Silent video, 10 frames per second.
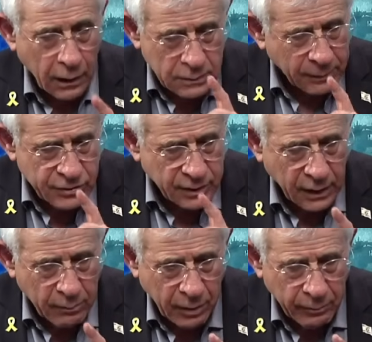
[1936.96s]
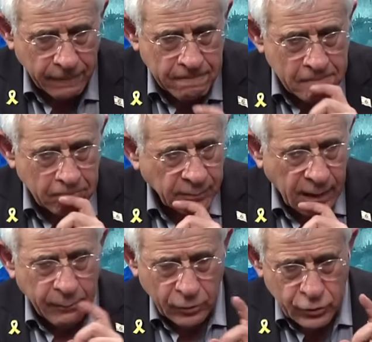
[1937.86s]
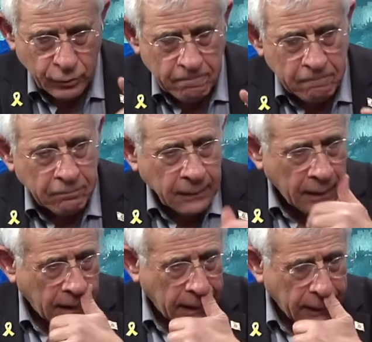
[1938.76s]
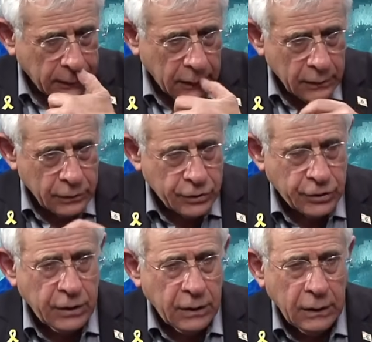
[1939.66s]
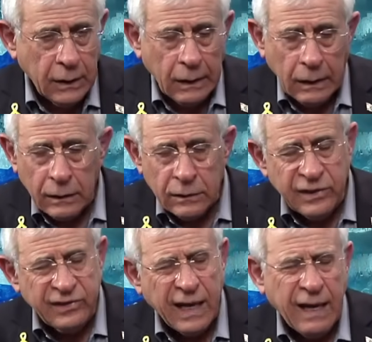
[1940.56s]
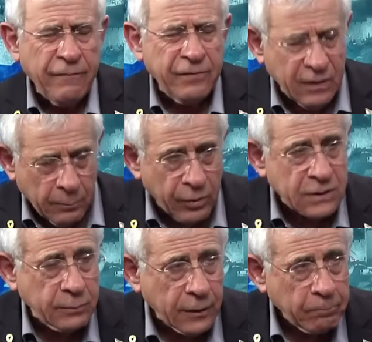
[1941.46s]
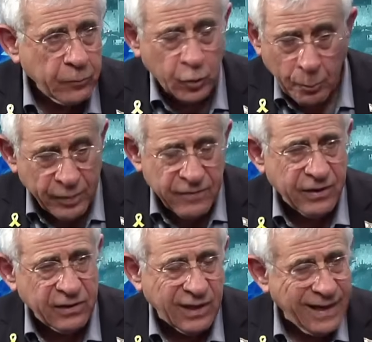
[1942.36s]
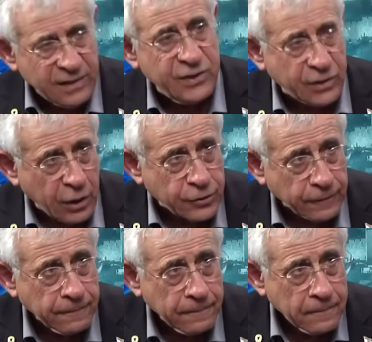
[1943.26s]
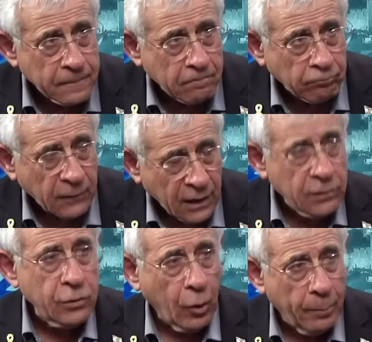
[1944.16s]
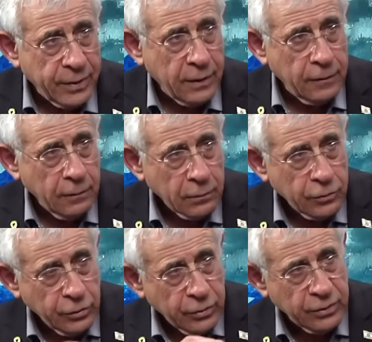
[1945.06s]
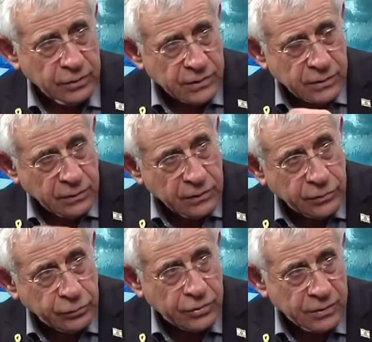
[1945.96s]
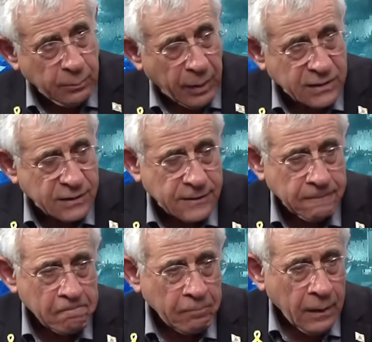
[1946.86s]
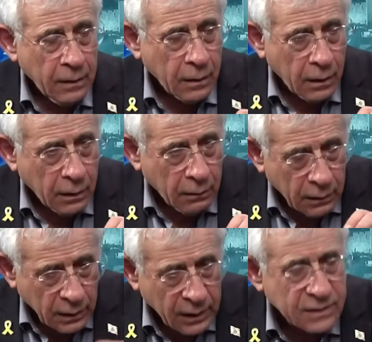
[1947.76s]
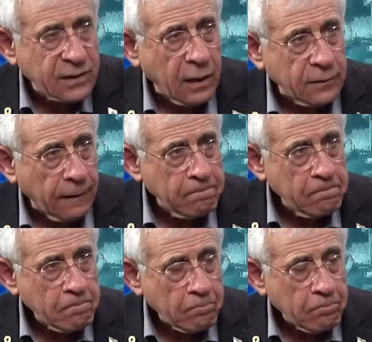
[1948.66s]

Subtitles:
as much as I remember. I'm not sure. And she did everything possible to prevent any discussion in the European Union's institution in Brussels against Qatar.